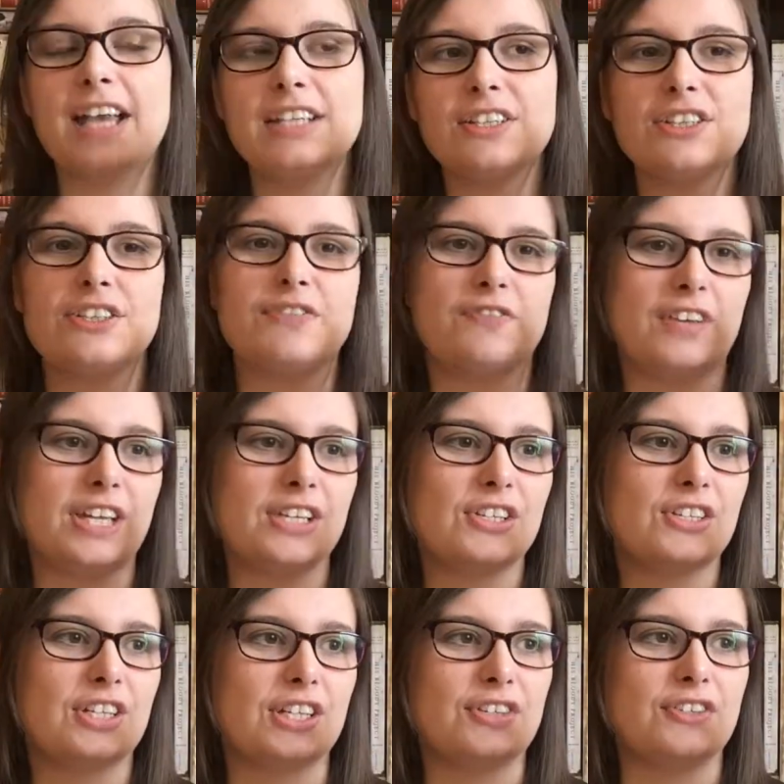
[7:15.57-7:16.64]
Atticus
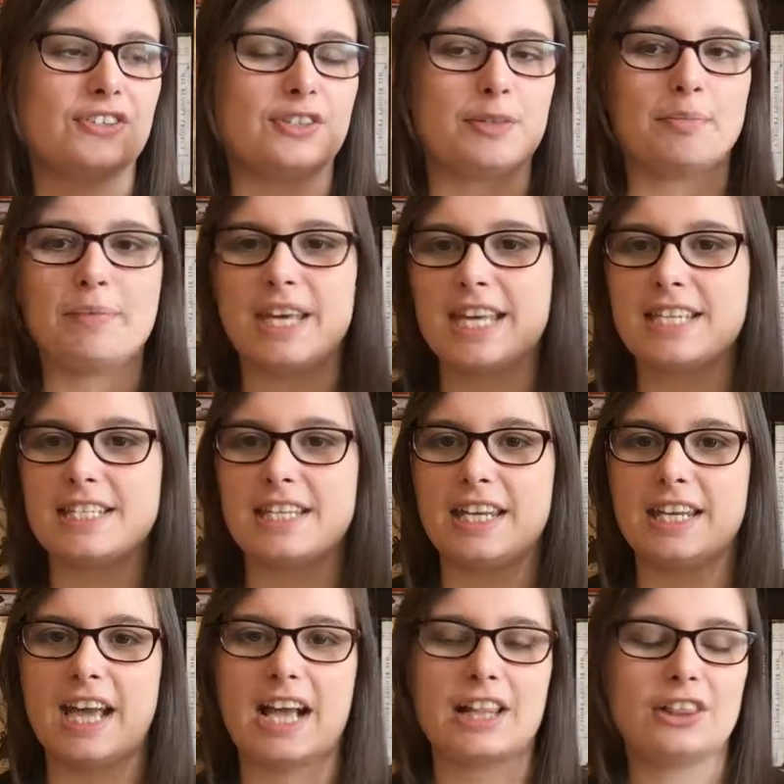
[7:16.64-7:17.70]
Finch is just
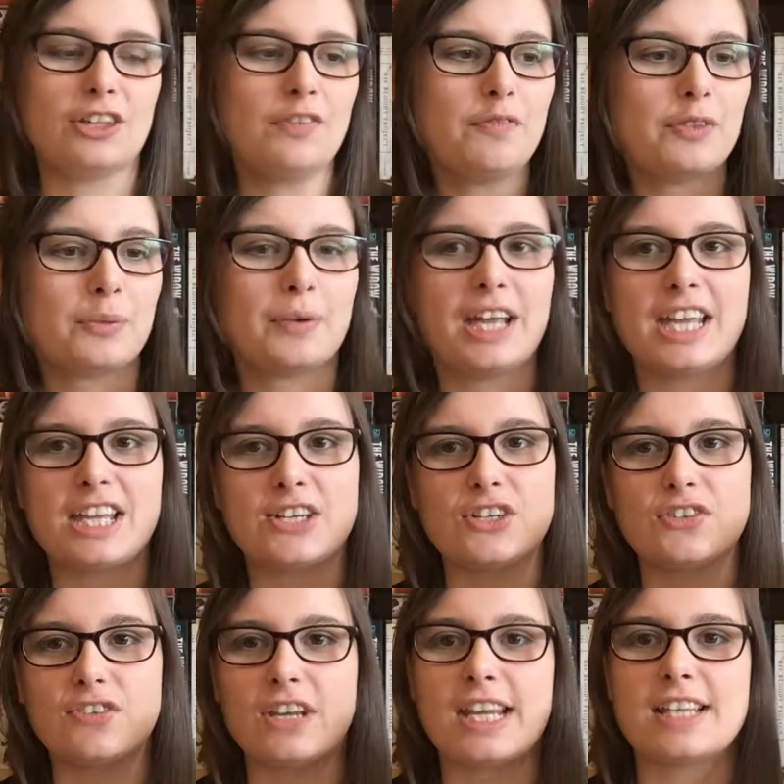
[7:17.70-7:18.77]
amazing. I love the way he
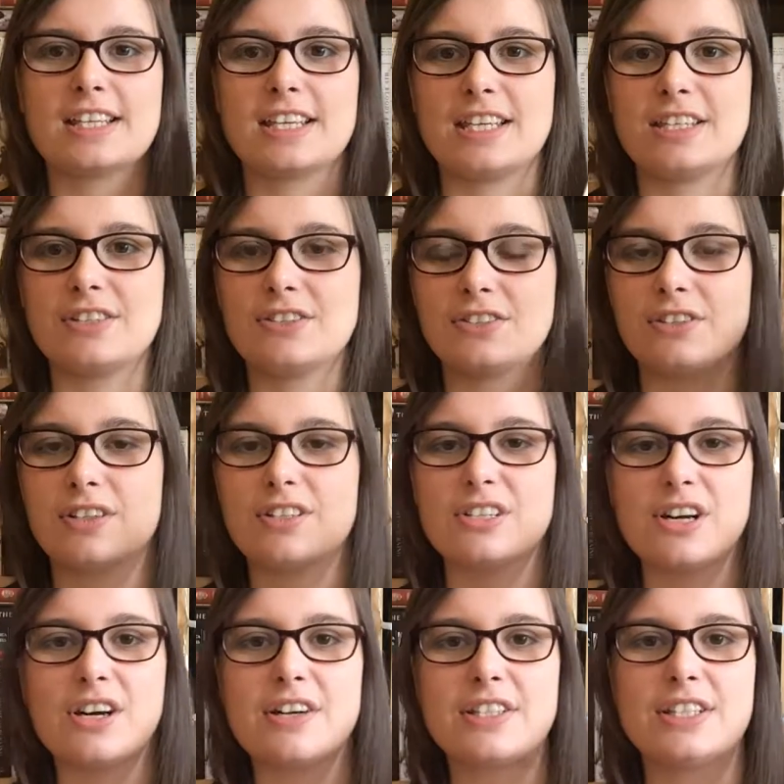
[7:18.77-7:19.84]
treats his son and
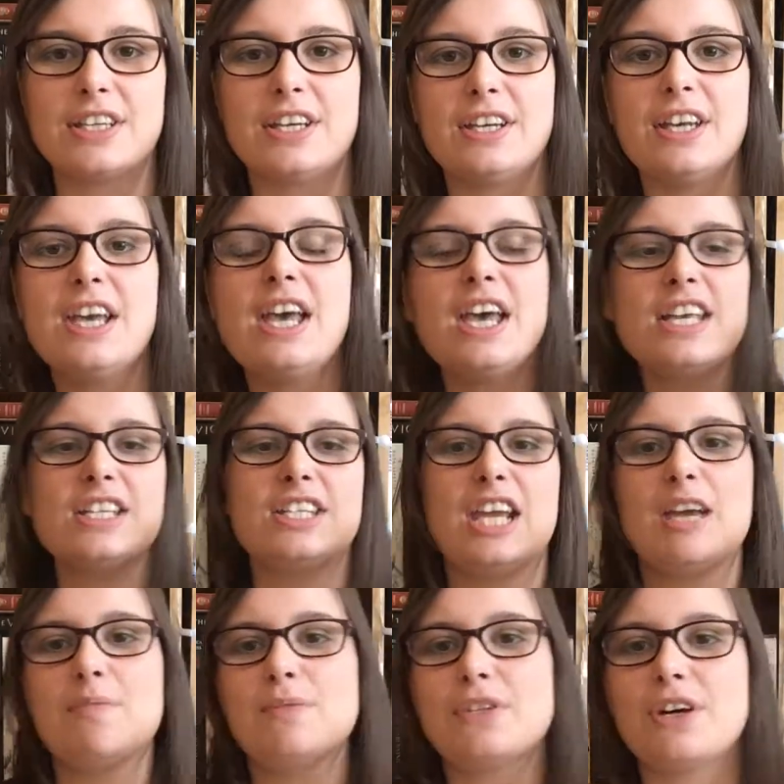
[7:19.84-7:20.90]
daughter.
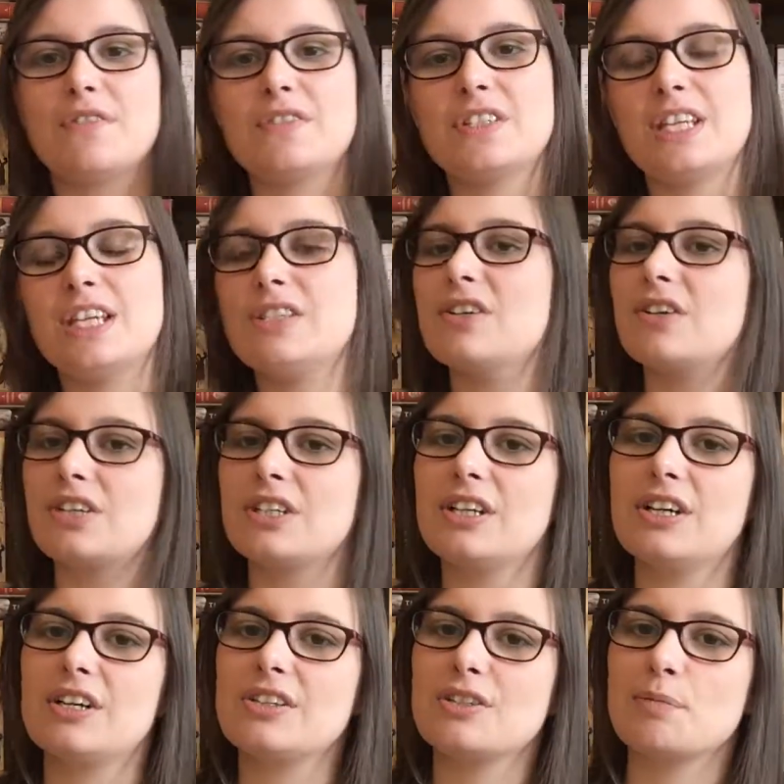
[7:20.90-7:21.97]
Gem's obviously a young
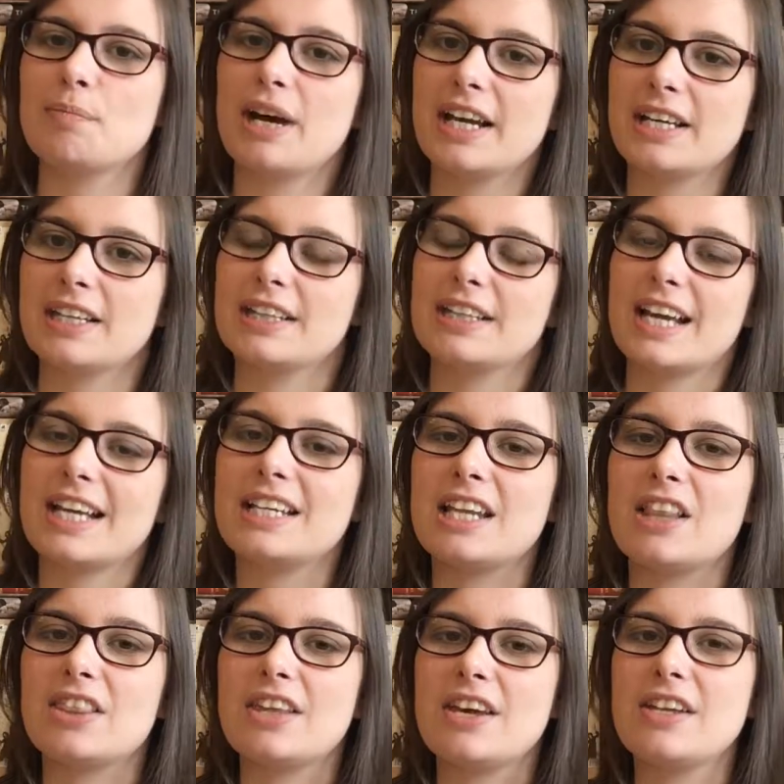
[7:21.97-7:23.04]
girl, so back in the
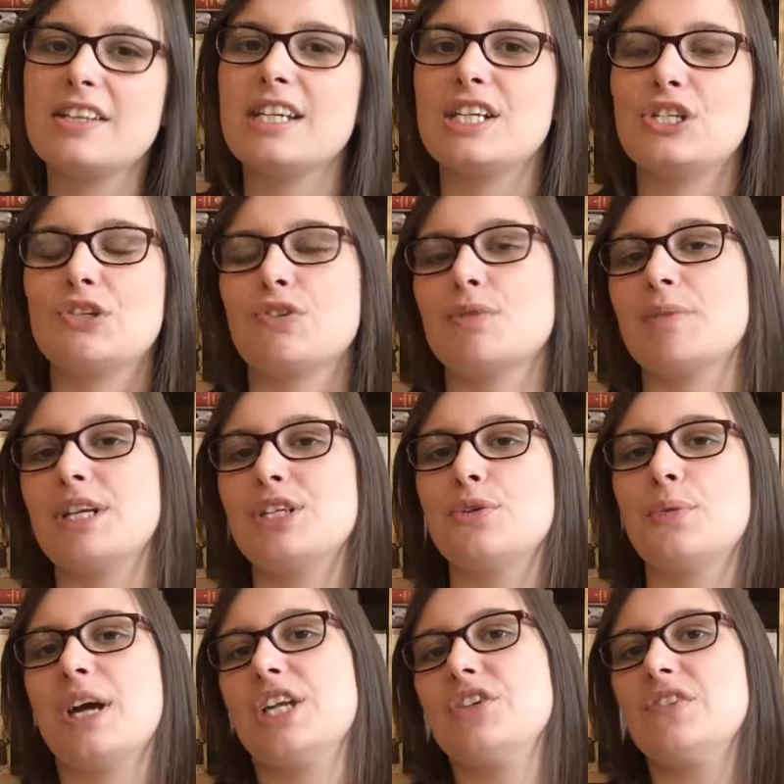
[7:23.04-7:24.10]
1930s she was meant
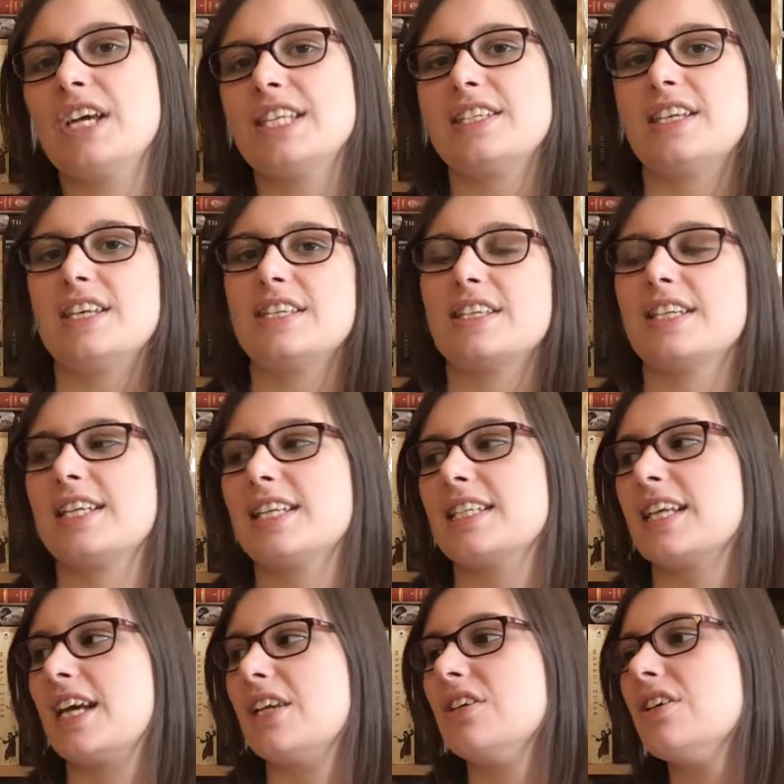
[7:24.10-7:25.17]
to wear dresses, and
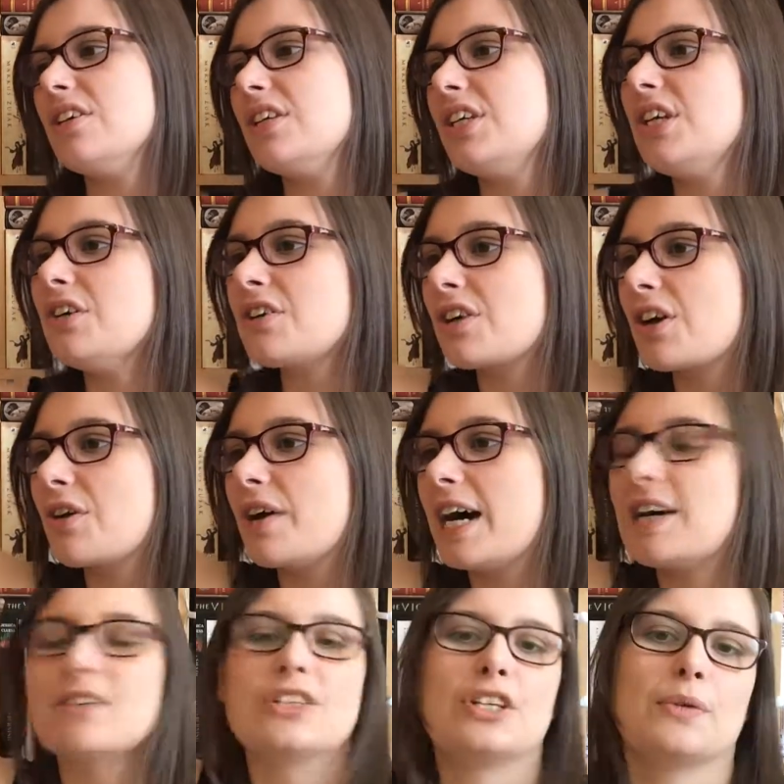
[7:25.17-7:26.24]
he's like, no, you can go
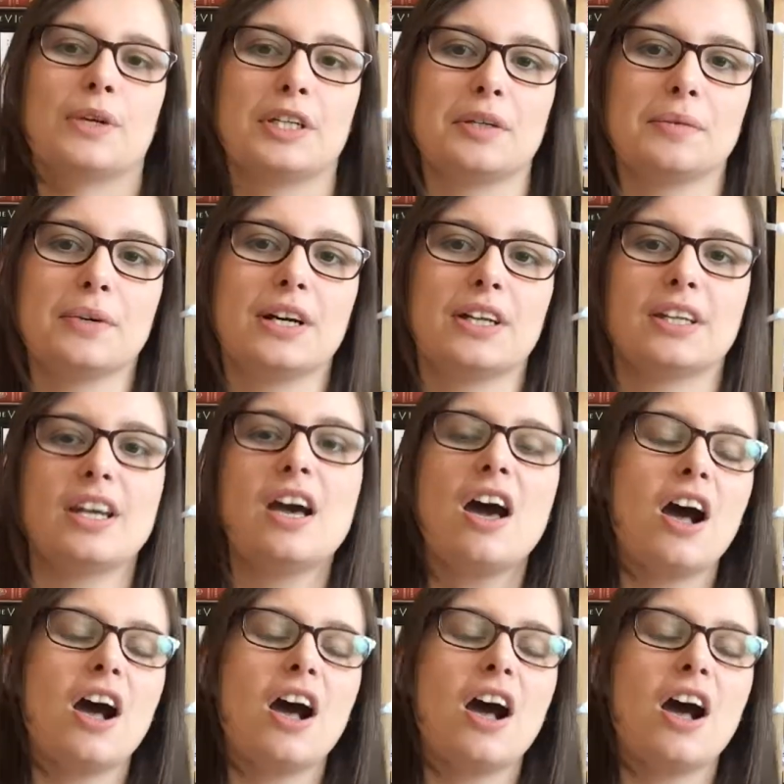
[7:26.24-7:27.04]
out, do what you want.